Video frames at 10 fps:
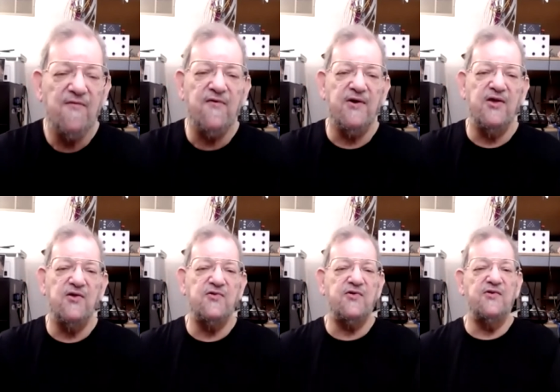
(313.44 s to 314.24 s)
for
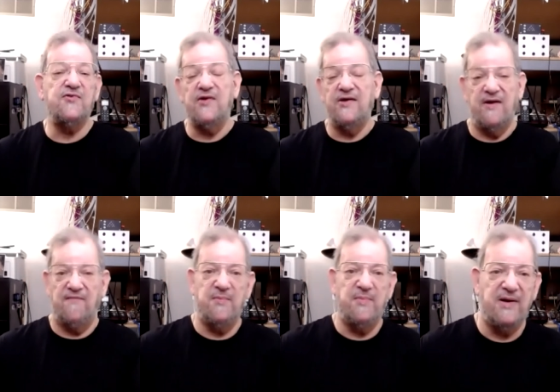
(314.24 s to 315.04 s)
ECC and
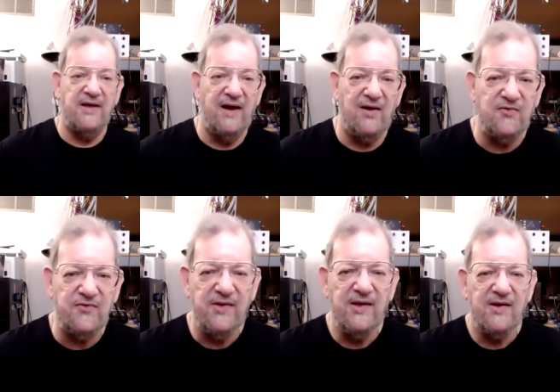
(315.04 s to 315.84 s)
everybody else
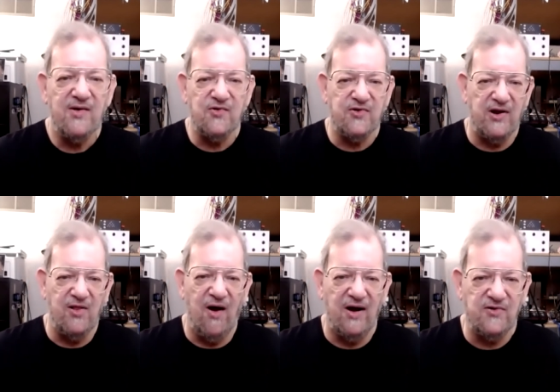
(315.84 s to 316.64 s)
because of the
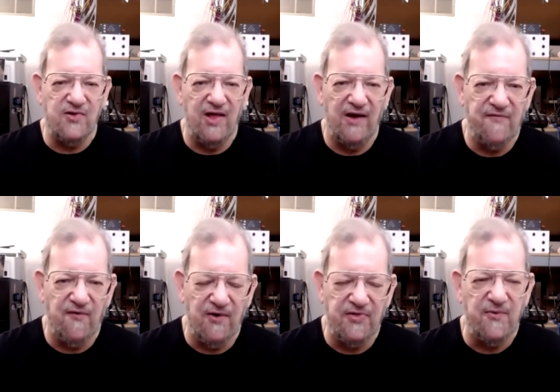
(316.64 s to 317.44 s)
long July
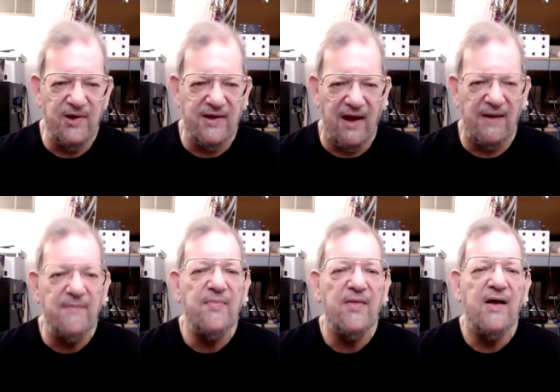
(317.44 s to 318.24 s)
4th
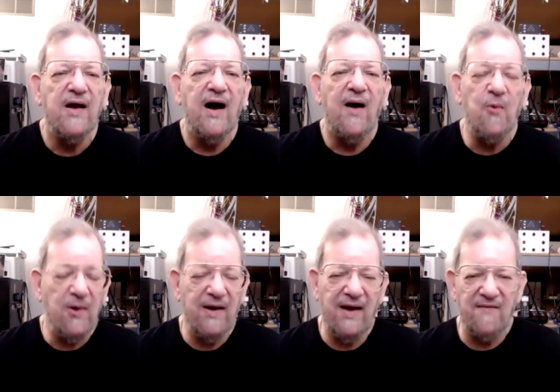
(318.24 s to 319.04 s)
weekend,
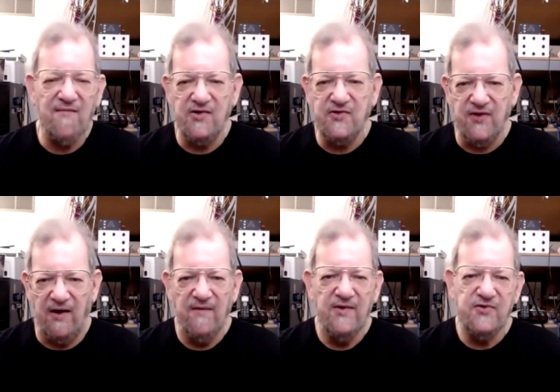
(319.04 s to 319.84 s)
we're ahead of
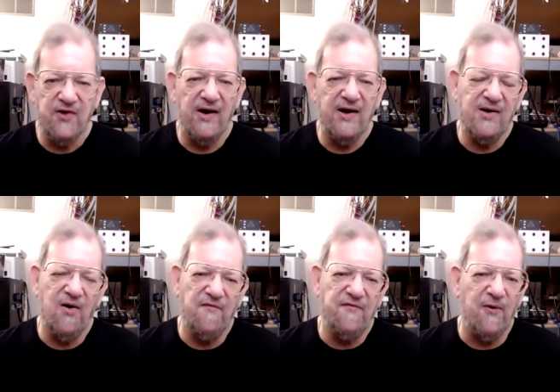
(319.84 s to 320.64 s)
ourselves. So I'm going to
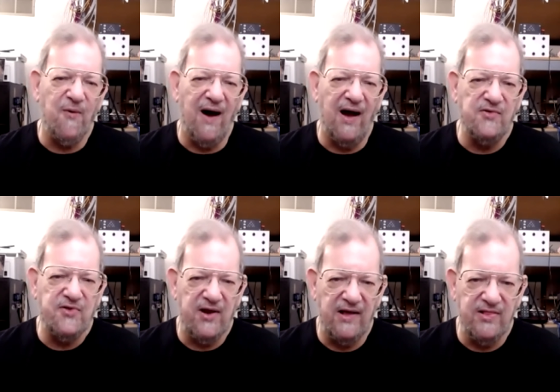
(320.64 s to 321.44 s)
go for a
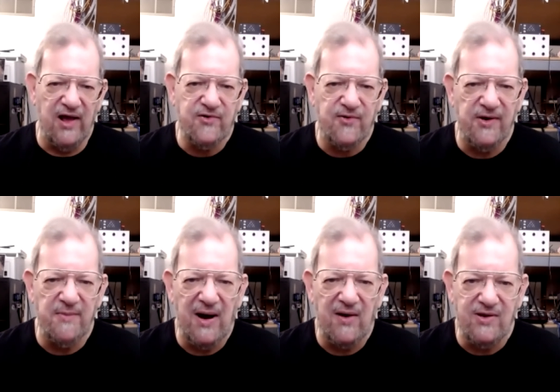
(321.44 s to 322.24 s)
while today lecturing
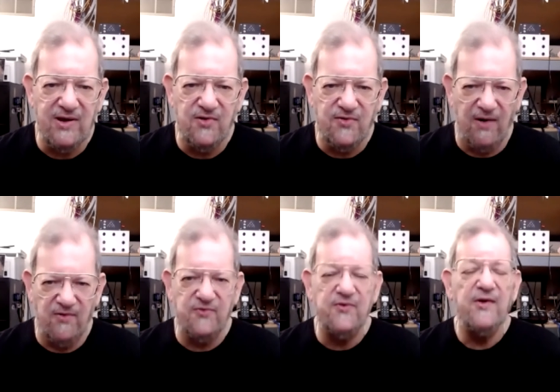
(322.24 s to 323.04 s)
about
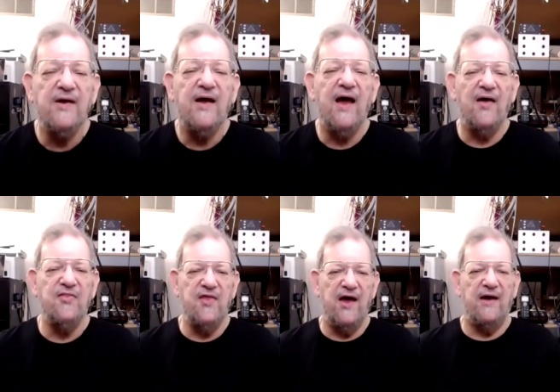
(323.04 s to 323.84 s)
ketones,
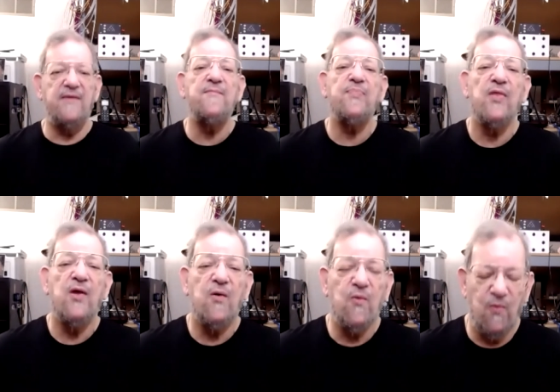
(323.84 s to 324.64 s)
and then
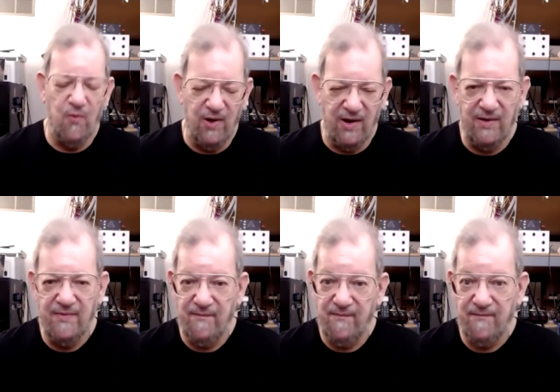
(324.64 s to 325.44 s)
we'll,